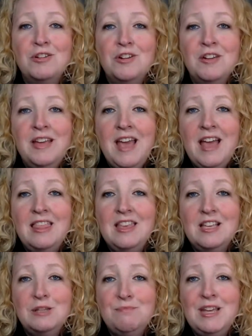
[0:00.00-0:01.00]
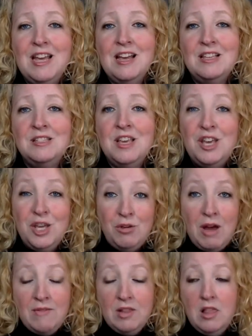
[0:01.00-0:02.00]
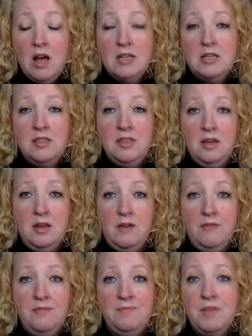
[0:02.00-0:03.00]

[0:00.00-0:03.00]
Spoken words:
looking at this because you have a lot to think of.